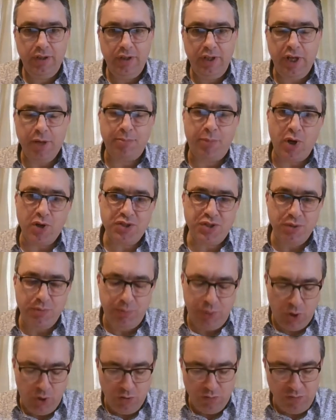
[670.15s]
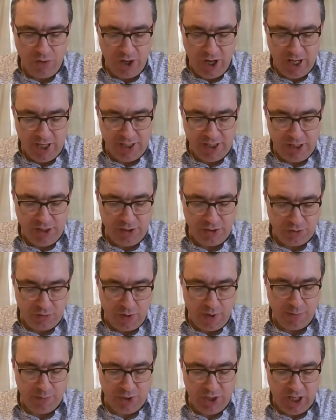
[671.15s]
The Apostle Paul writes in
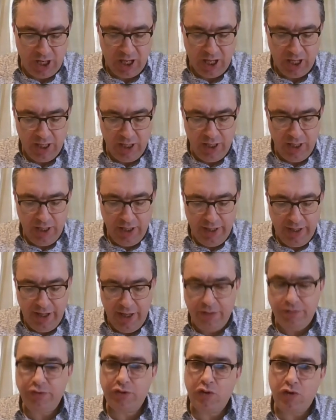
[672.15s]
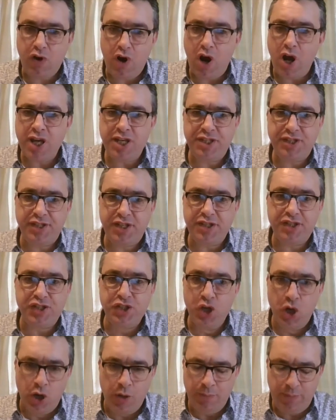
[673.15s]
Scripture, "If Christ has
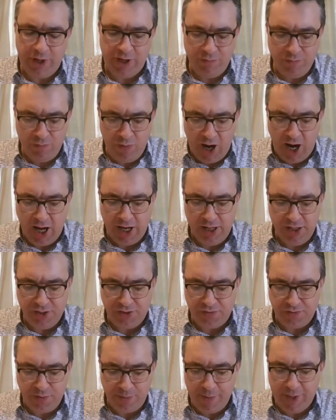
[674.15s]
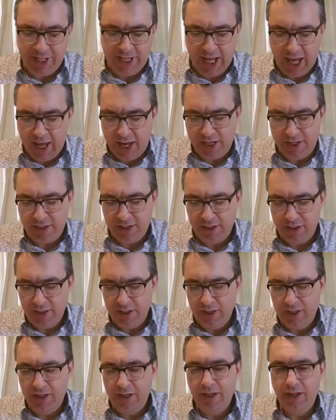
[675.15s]
not been raised from the dead,
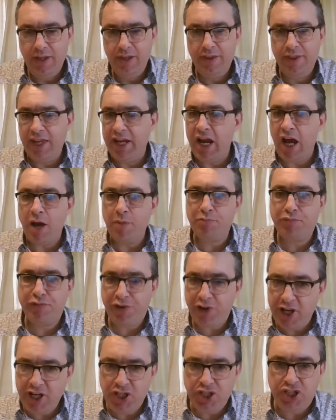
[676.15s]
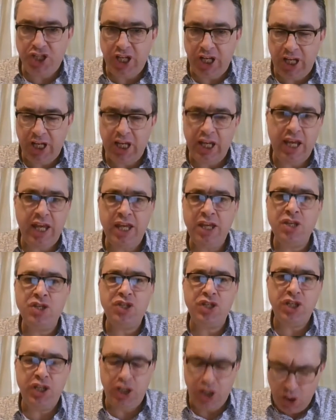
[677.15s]
then our preaching
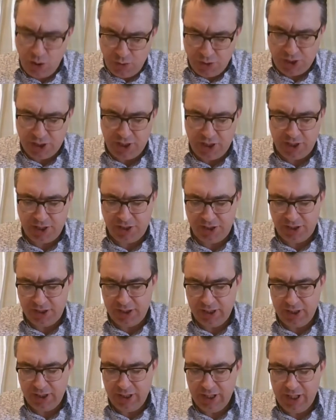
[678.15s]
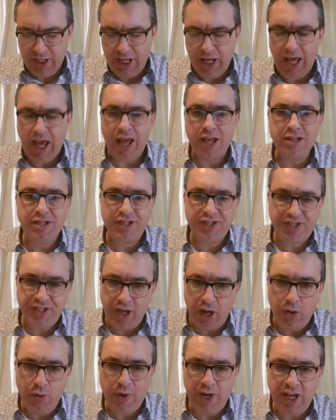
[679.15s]
is useless, and
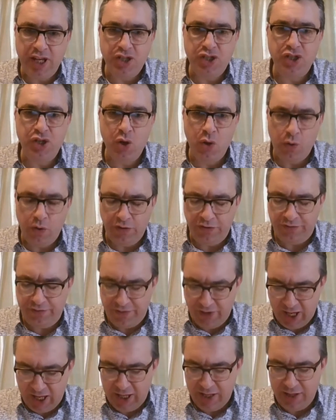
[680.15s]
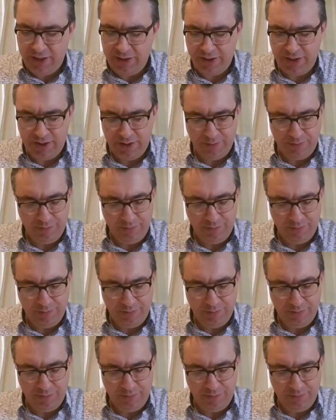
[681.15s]
so is your faith."